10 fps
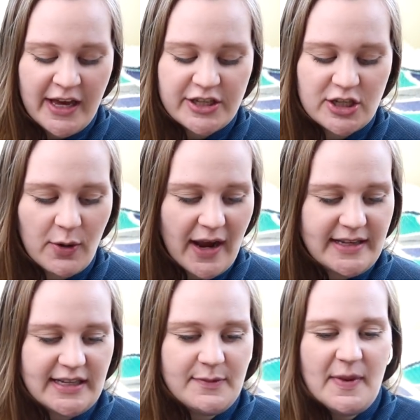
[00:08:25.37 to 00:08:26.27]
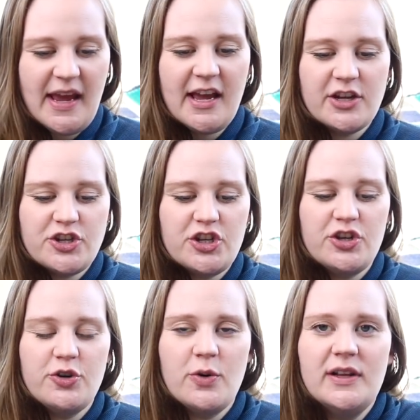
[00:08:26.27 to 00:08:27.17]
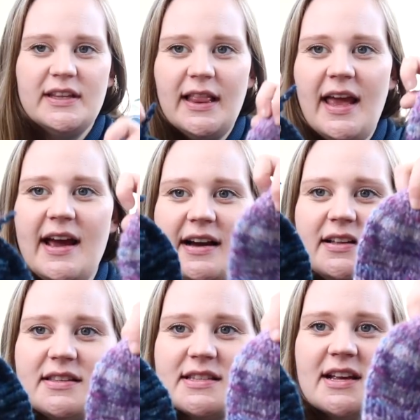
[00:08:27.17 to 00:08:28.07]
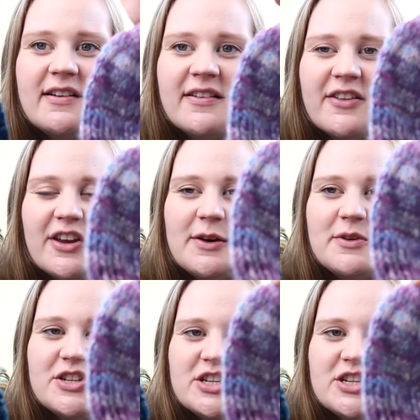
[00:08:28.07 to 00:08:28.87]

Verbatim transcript: So I did make 2 little hats, thought I would